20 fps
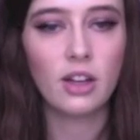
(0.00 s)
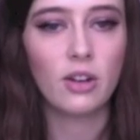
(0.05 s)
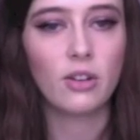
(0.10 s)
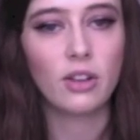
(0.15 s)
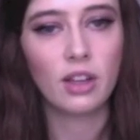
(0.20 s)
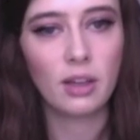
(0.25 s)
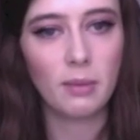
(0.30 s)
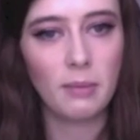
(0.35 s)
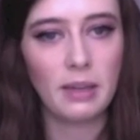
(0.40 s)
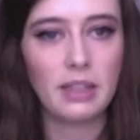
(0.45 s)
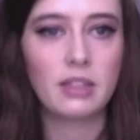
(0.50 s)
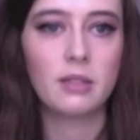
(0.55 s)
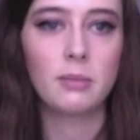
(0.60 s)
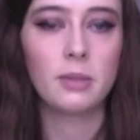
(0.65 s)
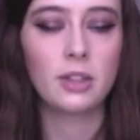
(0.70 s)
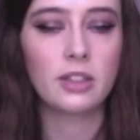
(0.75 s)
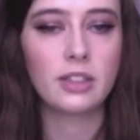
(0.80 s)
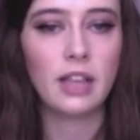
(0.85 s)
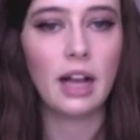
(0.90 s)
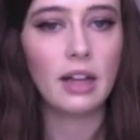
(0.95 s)
think it makes them
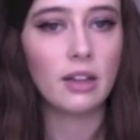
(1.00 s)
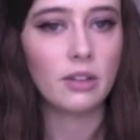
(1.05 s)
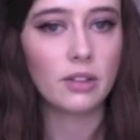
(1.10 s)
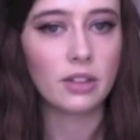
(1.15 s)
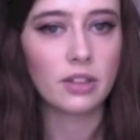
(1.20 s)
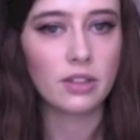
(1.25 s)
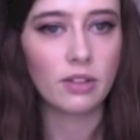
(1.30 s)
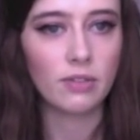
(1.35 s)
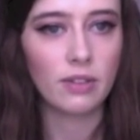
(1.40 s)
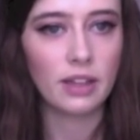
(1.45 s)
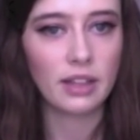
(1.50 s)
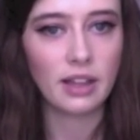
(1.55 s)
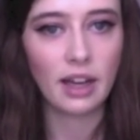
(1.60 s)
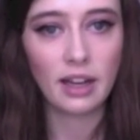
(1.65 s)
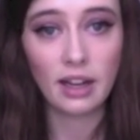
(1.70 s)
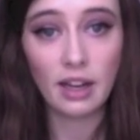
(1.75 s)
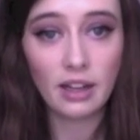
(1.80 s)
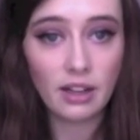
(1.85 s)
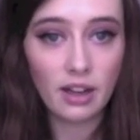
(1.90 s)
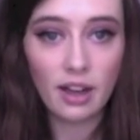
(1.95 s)
look sallow and stuff like
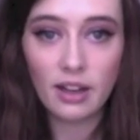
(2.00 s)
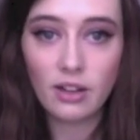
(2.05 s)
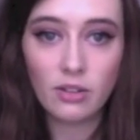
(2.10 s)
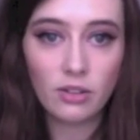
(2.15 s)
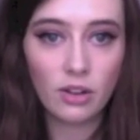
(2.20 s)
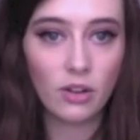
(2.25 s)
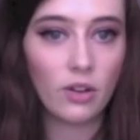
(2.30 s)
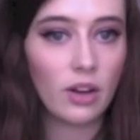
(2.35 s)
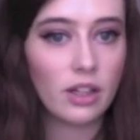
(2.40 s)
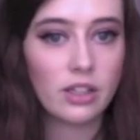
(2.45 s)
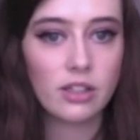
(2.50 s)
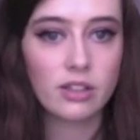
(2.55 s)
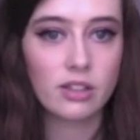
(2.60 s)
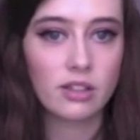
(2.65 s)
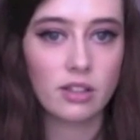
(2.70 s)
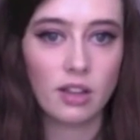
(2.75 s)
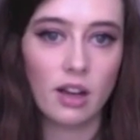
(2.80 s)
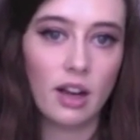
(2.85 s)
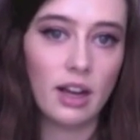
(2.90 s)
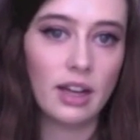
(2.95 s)
that. I don't know, I
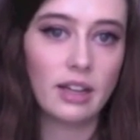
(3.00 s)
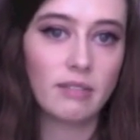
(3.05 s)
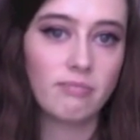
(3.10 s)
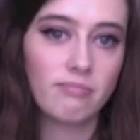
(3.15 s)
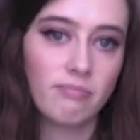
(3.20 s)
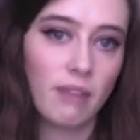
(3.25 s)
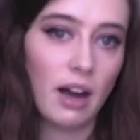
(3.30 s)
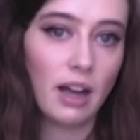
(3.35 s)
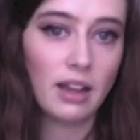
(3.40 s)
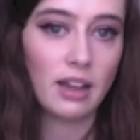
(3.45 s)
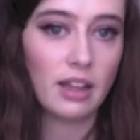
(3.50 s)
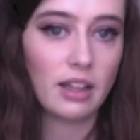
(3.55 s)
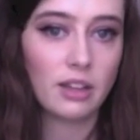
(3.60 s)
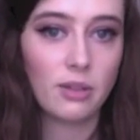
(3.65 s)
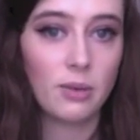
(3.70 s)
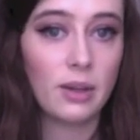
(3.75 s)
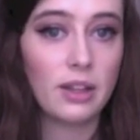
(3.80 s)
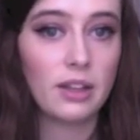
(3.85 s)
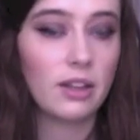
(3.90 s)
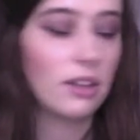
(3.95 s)
like
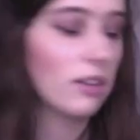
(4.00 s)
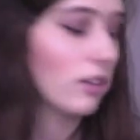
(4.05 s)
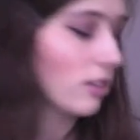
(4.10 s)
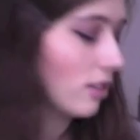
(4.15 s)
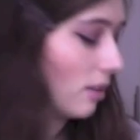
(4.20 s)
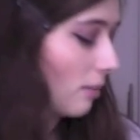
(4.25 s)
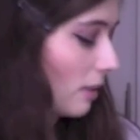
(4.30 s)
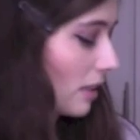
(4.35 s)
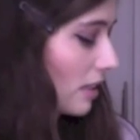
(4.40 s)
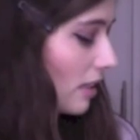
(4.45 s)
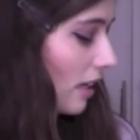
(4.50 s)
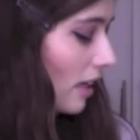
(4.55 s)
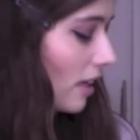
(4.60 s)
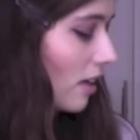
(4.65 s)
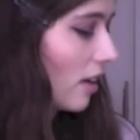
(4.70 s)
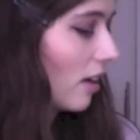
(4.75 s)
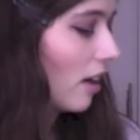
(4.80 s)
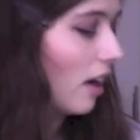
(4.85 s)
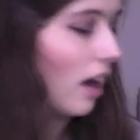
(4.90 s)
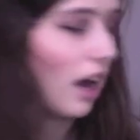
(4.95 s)
the way that it looks on my
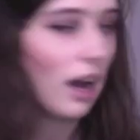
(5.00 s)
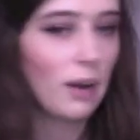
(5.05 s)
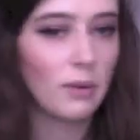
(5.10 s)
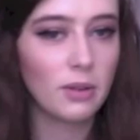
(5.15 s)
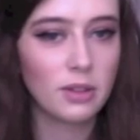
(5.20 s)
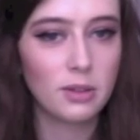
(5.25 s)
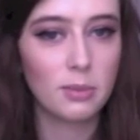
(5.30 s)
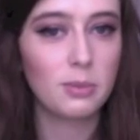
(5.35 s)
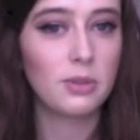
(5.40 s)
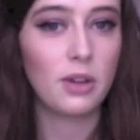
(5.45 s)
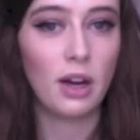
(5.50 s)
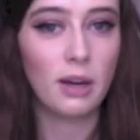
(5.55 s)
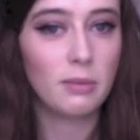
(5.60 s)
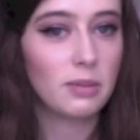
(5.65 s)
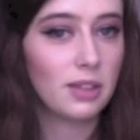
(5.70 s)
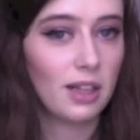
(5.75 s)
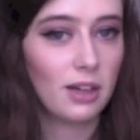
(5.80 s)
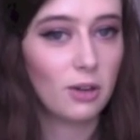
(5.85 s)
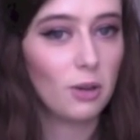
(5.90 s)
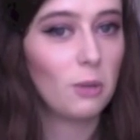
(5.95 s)
skin. I would subscribe
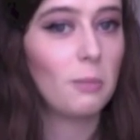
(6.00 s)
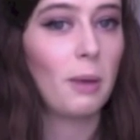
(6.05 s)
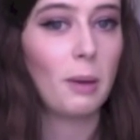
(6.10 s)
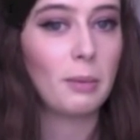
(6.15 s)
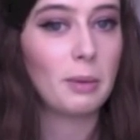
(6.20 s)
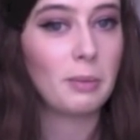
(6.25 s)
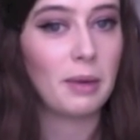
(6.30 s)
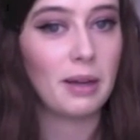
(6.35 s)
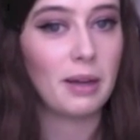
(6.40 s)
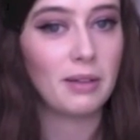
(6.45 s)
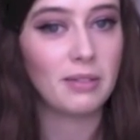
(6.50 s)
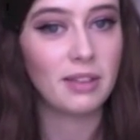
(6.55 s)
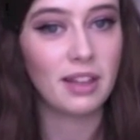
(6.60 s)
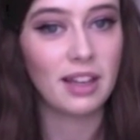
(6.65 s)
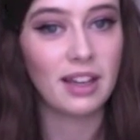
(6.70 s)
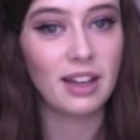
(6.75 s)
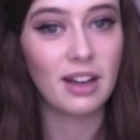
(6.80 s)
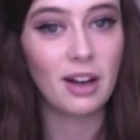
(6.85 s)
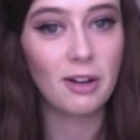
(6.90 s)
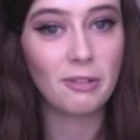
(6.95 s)
to that whole Bobbie Brown
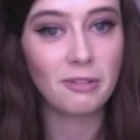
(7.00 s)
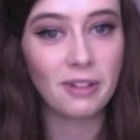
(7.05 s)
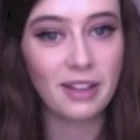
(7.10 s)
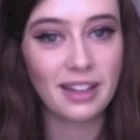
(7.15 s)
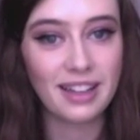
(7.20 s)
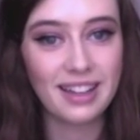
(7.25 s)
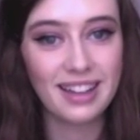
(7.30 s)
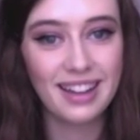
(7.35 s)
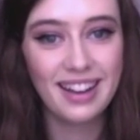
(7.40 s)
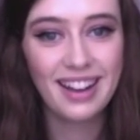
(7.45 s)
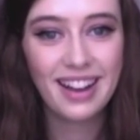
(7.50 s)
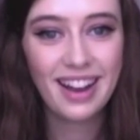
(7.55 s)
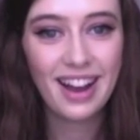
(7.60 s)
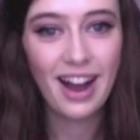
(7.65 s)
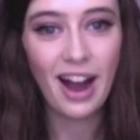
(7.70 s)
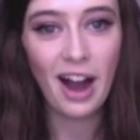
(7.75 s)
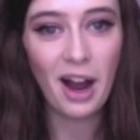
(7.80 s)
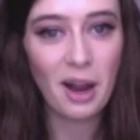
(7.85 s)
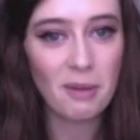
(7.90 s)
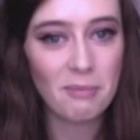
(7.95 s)
thing of like,
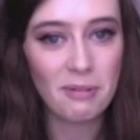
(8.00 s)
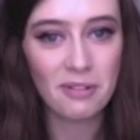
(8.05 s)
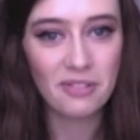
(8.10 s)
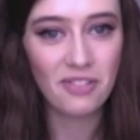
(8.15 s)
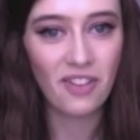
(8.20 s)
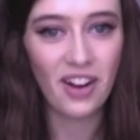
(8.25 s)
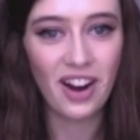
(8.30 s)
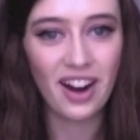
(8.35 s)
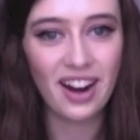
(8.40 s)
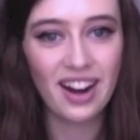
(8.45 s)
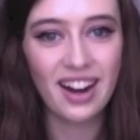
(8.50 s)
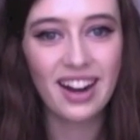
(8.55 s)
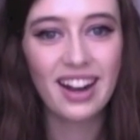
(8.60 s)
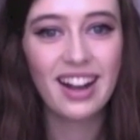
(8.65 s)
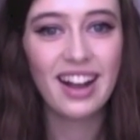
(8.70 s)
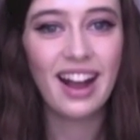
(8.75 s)
I prefer